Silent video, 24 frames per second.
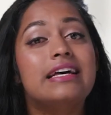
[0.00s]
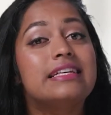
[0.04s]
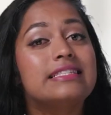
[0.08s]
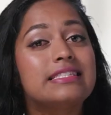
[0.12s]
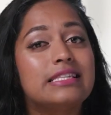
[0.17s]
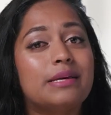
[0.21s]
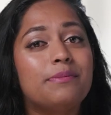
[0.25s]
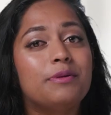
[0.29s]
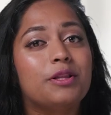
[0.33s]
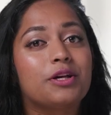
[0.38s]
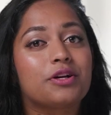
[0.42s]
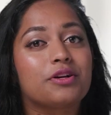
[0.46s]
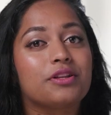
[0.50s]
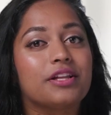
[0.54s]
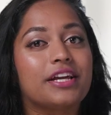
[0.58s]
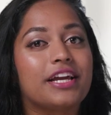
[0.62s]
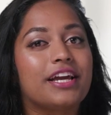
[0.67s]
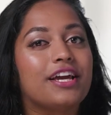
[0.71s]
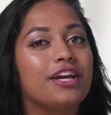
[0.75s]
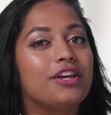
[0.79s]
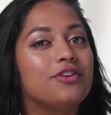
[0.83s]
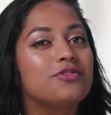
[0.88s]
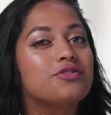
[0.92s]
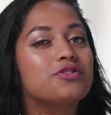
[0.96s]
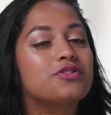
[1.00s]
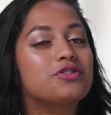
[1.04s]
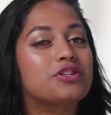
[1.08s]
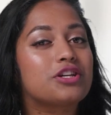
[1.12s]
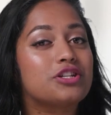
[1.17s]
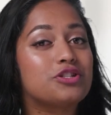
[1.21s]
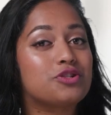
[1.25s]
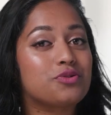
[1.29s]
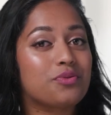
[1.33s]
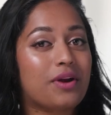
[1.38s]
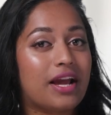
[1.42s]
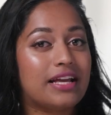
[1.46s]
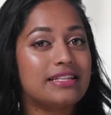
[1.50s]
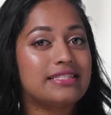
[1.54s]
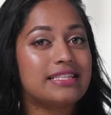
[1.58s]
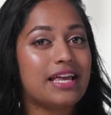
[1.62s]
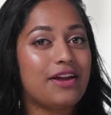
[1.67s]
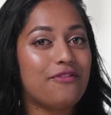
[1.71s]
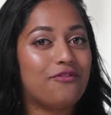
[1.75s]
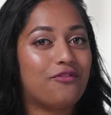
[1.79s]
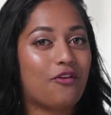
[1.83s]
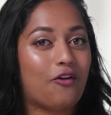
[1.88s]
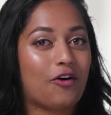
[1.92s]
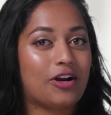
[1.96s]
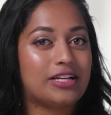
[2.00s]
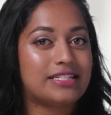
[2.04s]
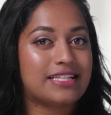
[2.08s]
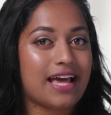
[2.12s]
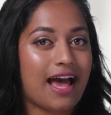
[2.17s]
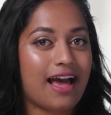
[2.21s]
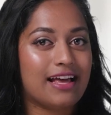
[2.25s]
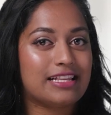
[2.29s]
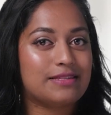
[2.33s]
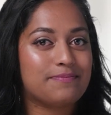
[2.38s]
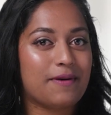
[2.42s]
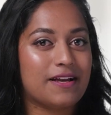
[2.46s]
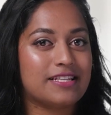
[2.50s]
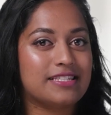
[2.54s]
Similarly, users can translate foreign text